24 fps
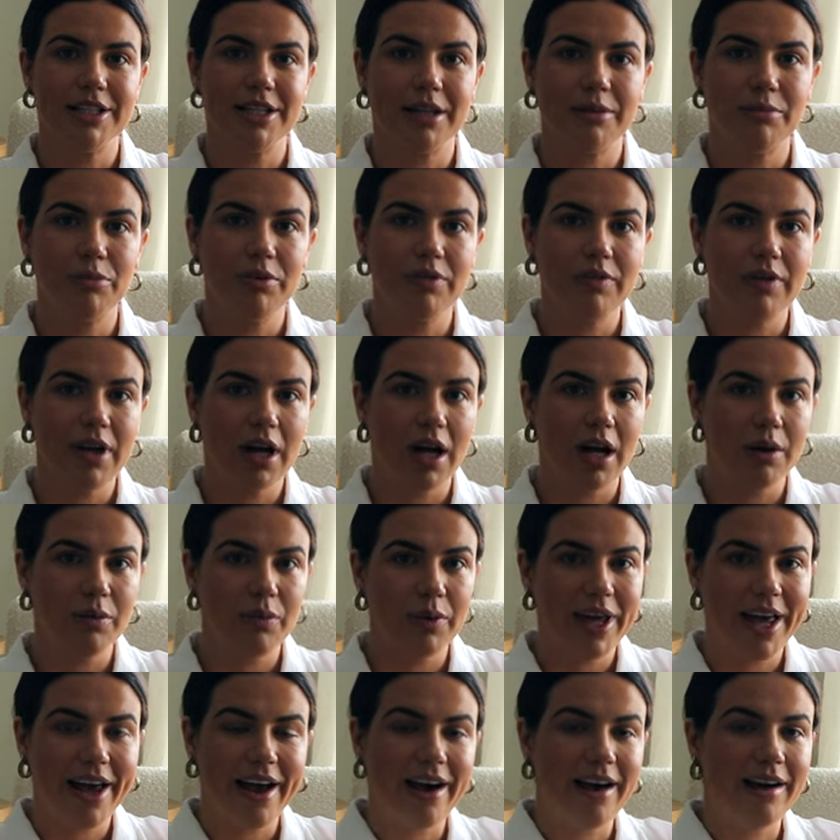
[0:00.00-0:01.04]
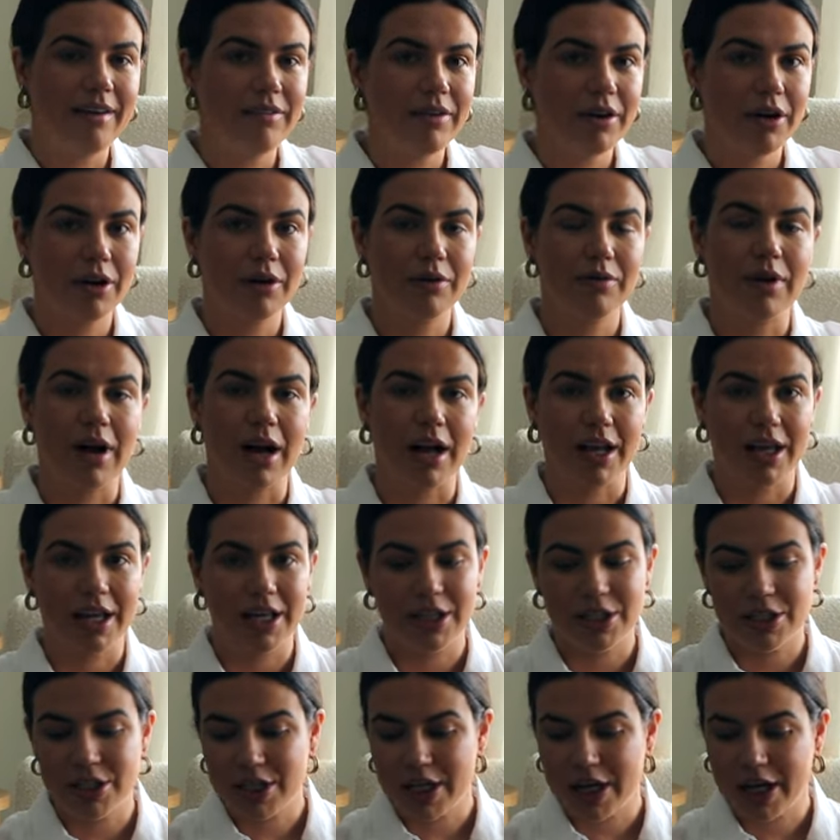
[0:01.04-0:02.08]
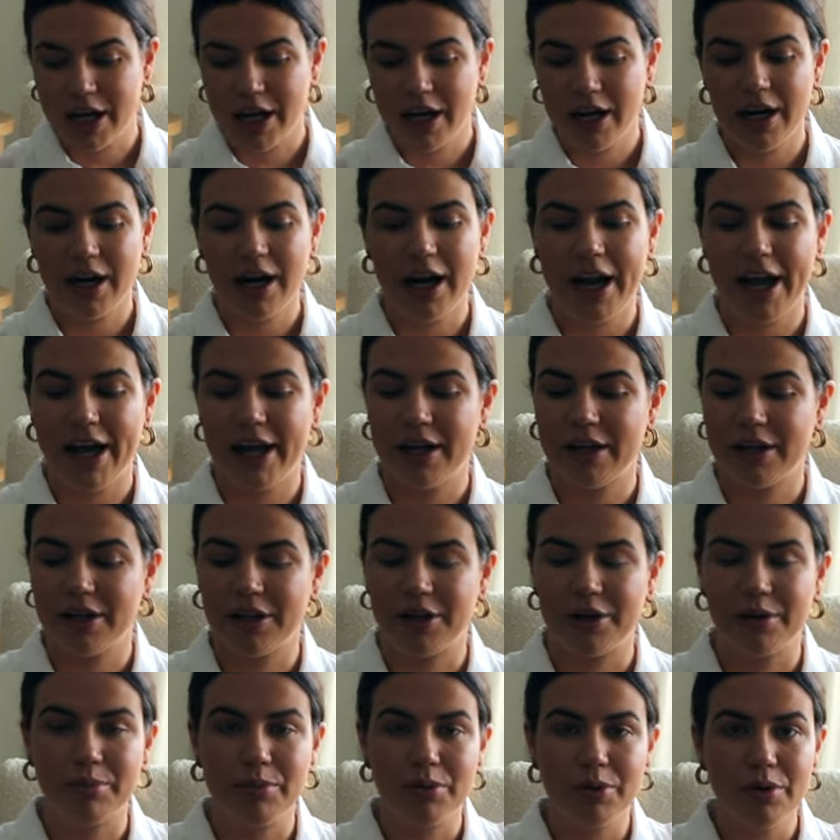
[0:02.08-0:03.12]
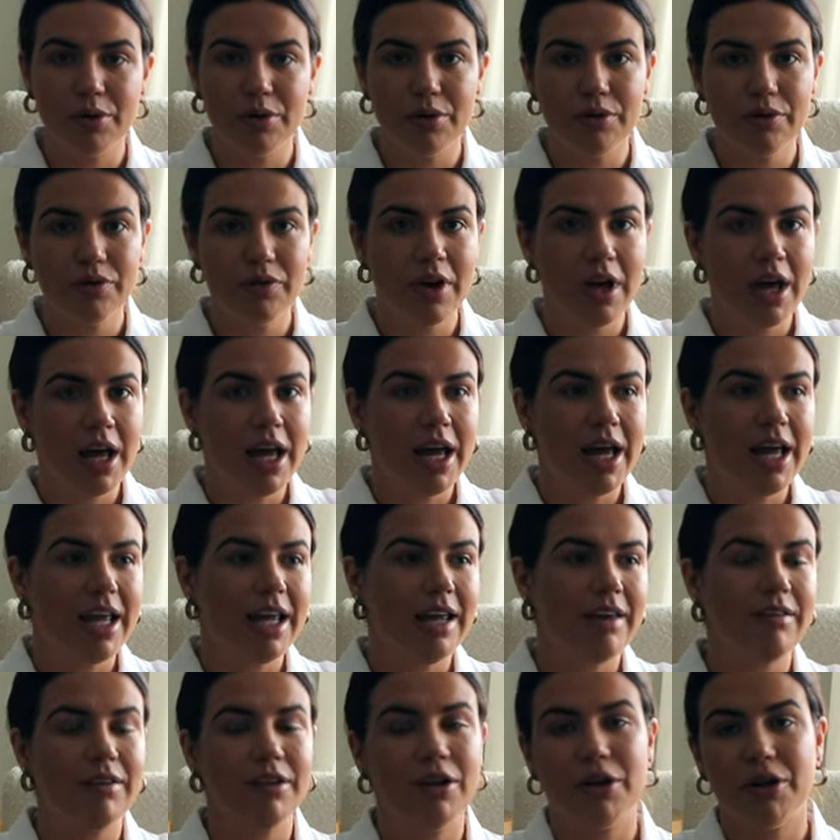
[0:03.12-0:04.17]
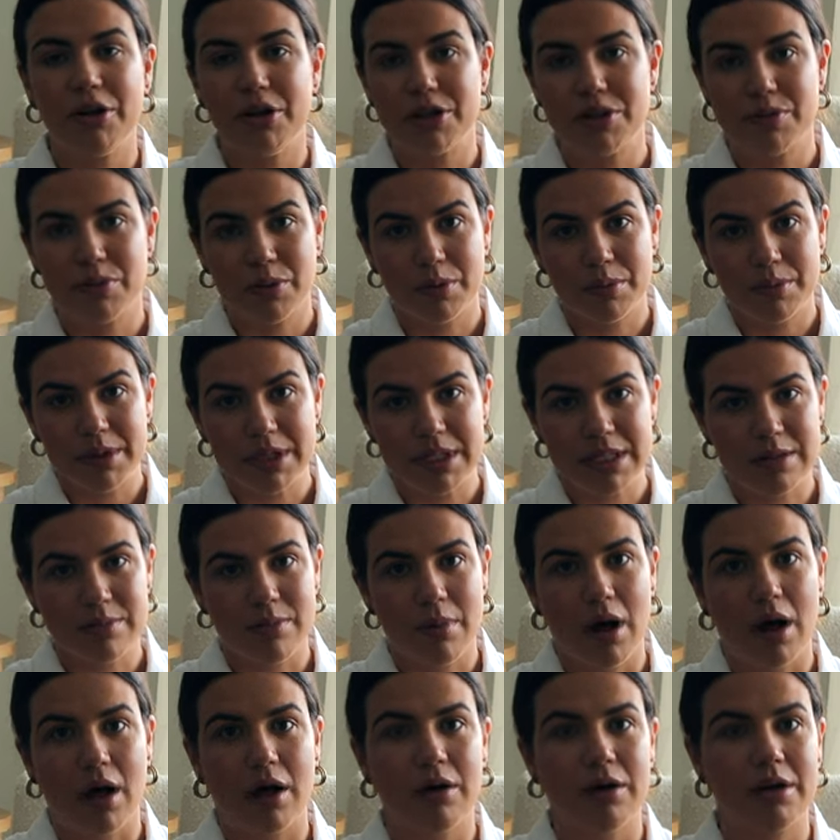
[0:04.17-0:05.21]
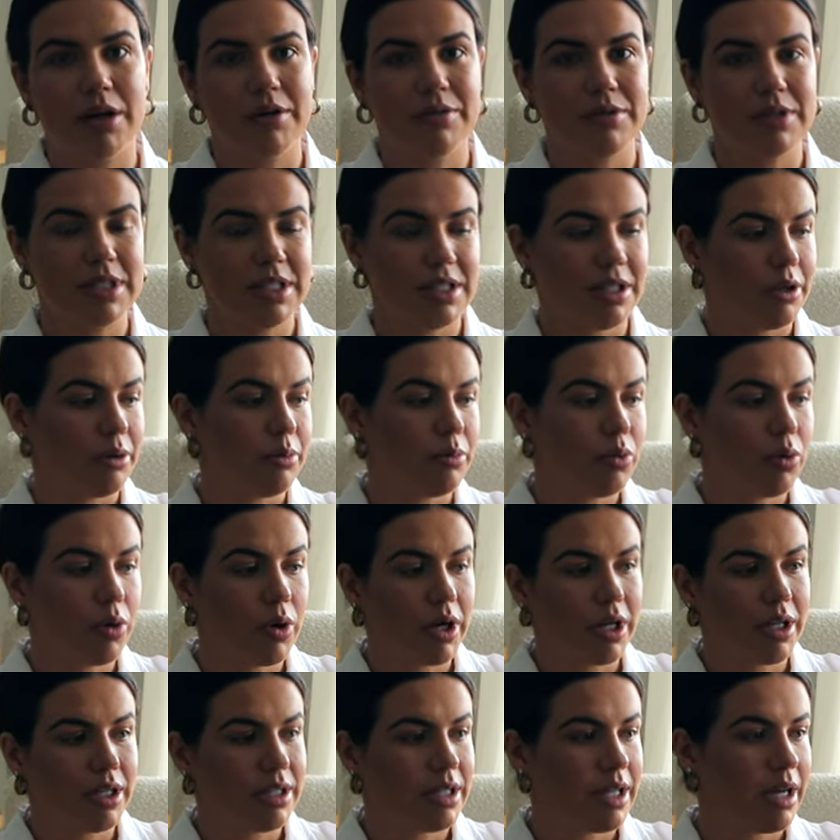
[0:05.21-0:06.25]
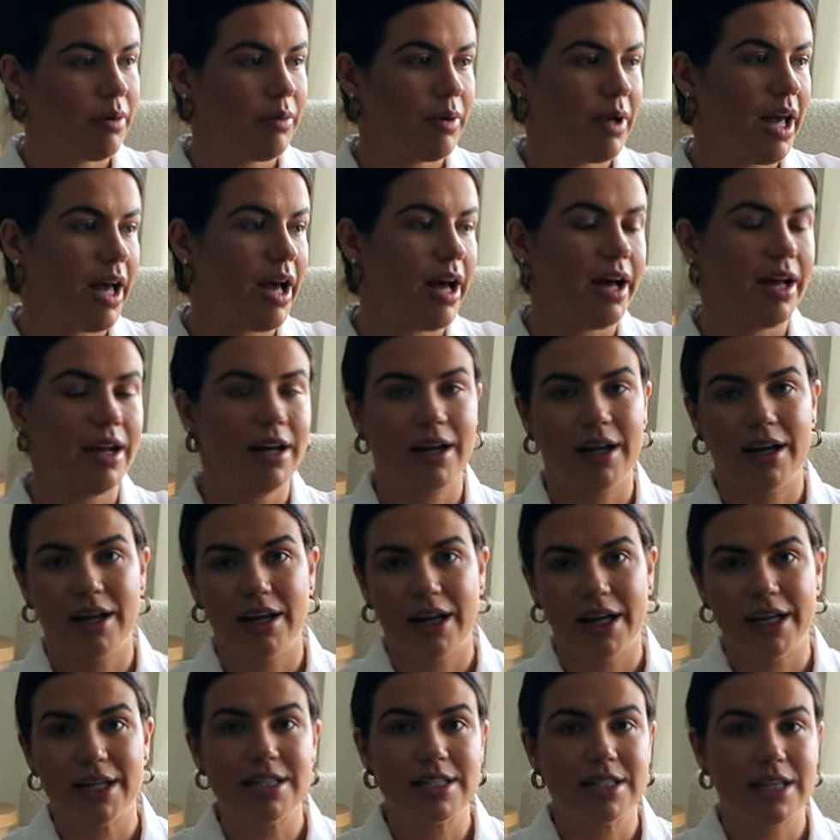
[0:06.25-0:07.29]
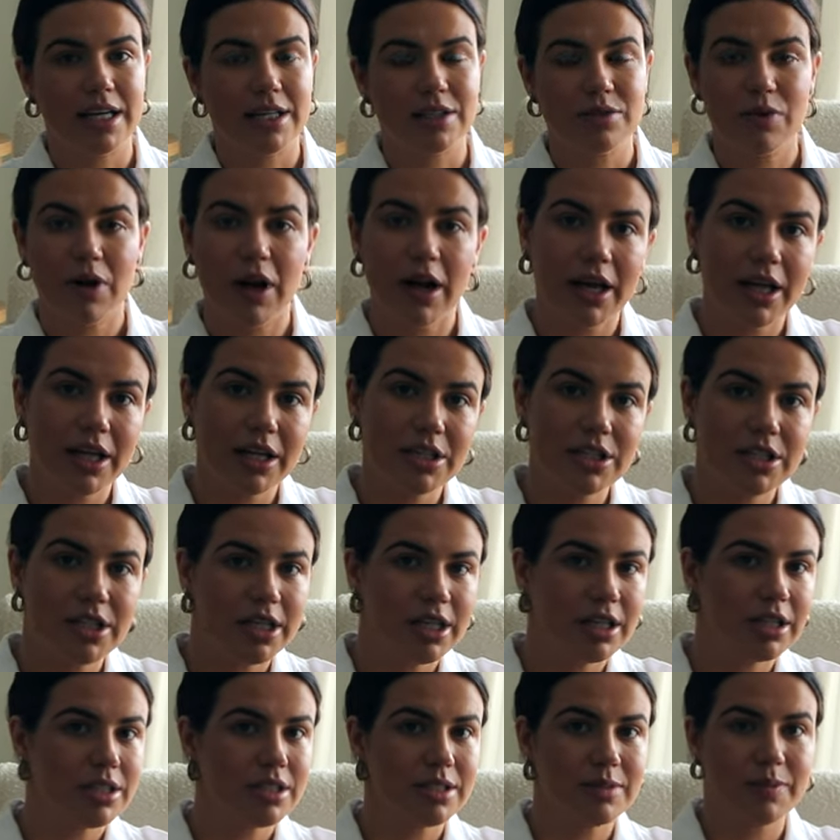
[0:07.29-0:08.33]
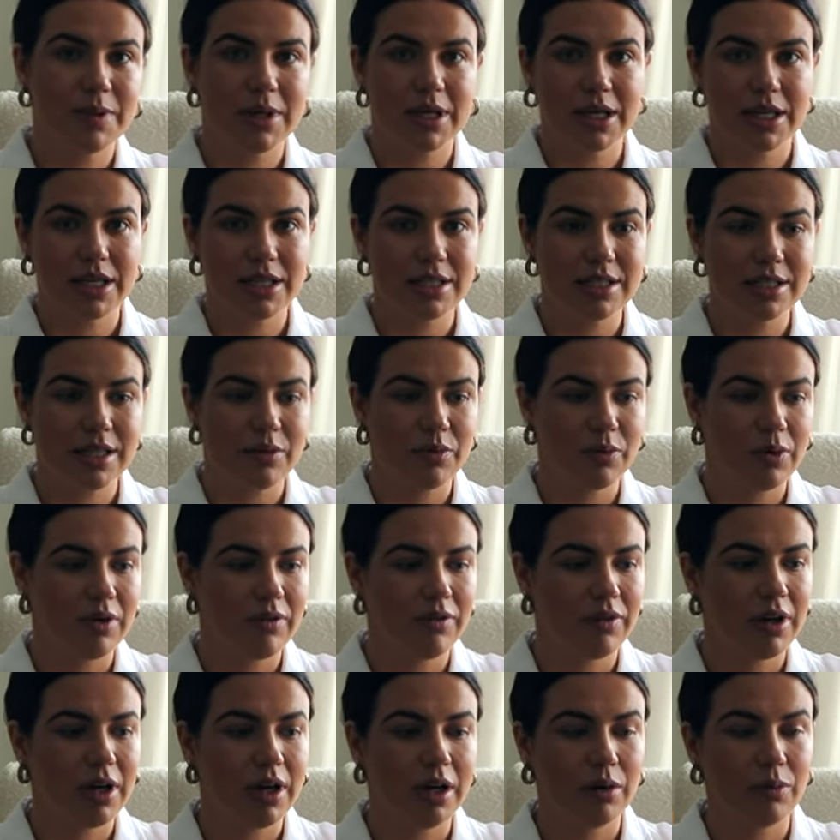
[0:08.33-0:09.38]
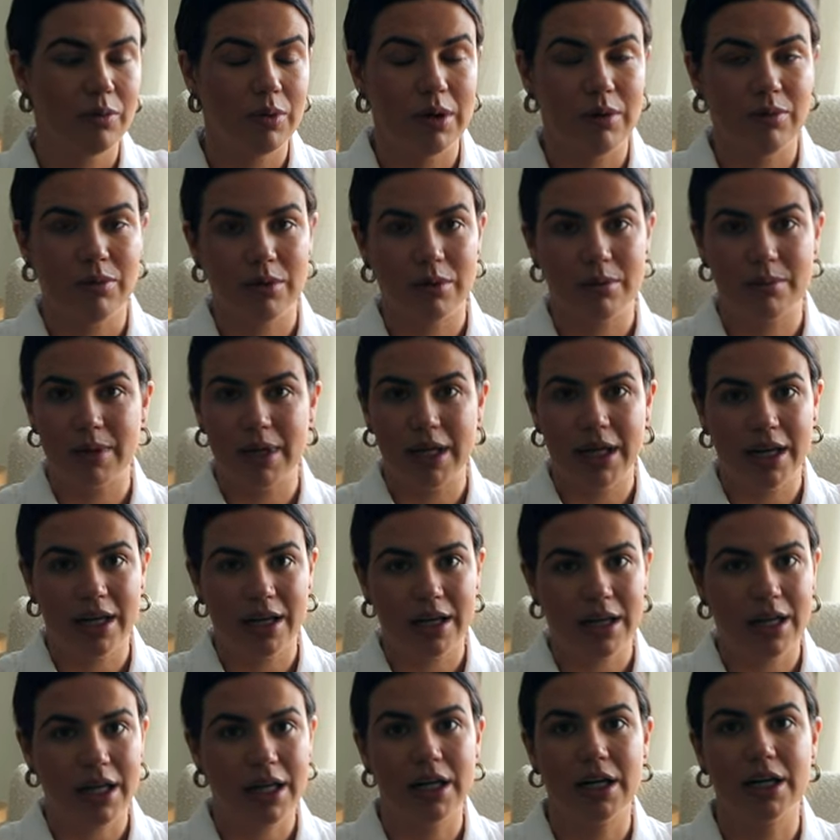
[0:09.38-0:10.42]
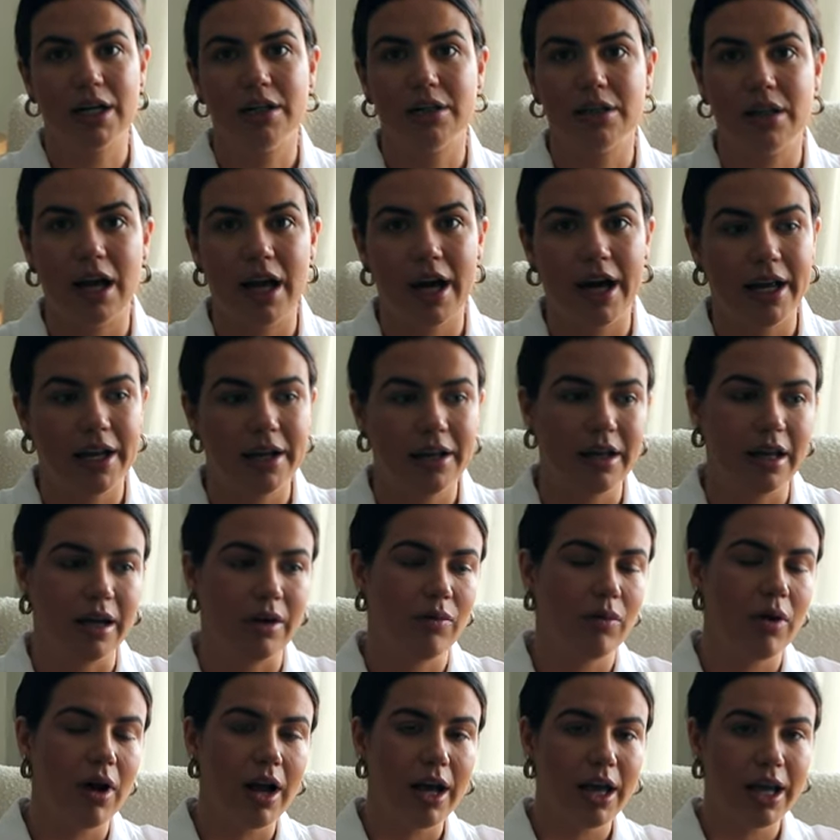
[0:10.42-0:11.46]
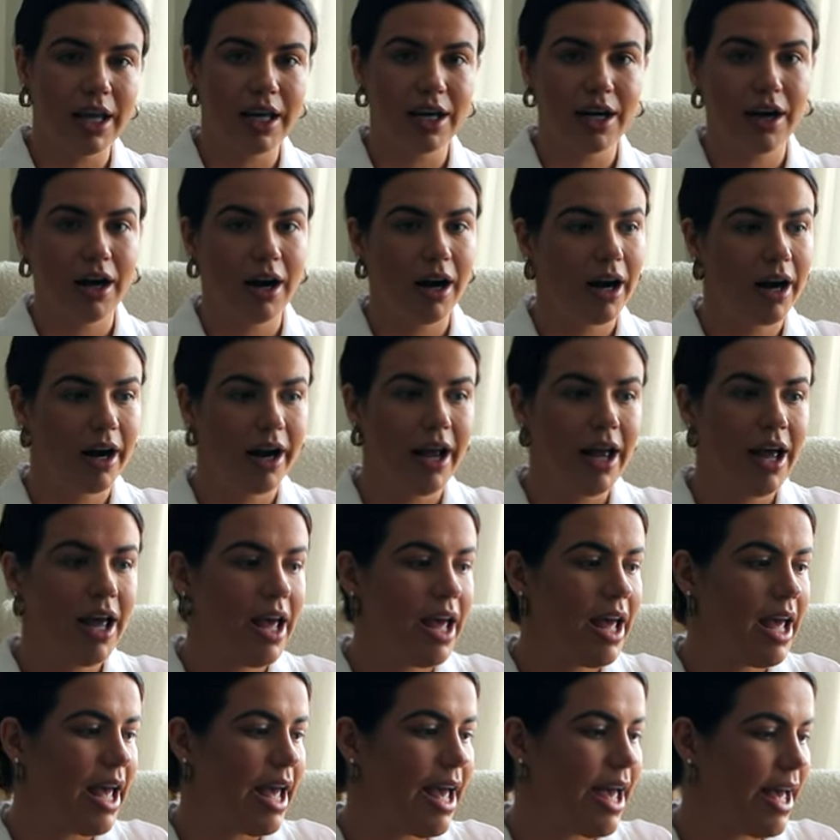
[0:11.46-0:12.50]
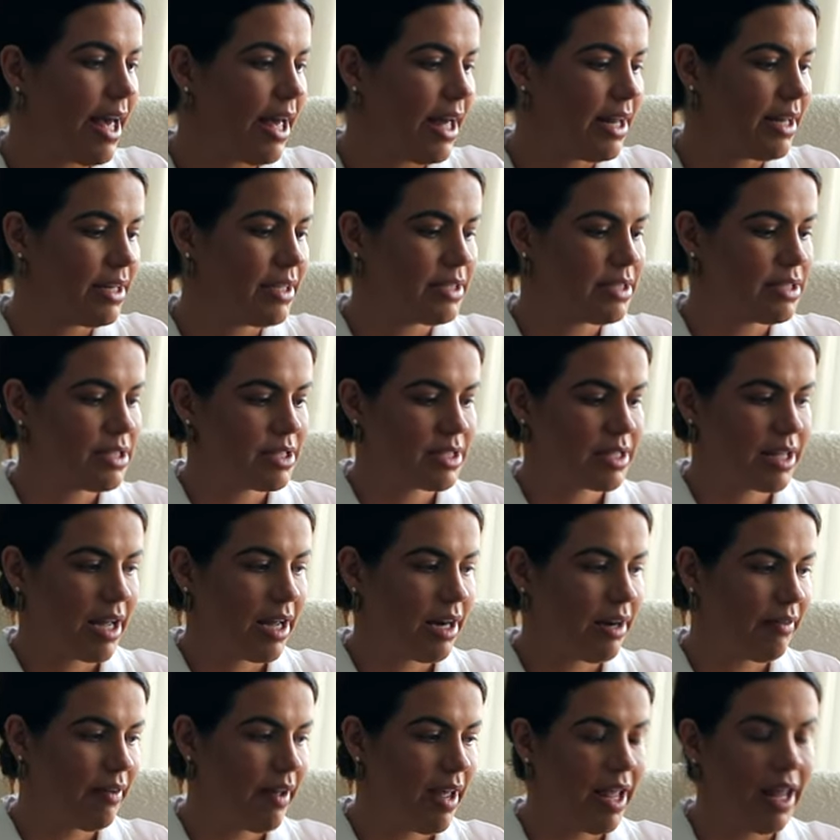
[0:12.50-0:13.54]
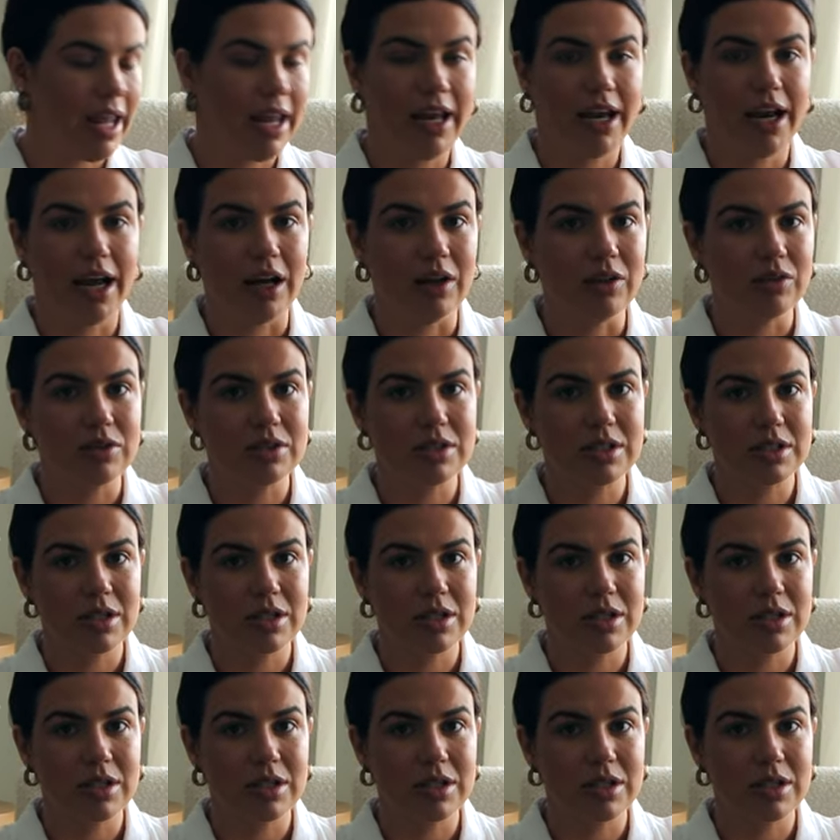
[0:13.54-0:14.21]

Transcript: So then moving on, we have her rocking chair and a little poof. Even though this room is small, it was still important that we had a nice size rocking chair just because we figured we would be in here a lot, like rocking her and just kind of hanging out.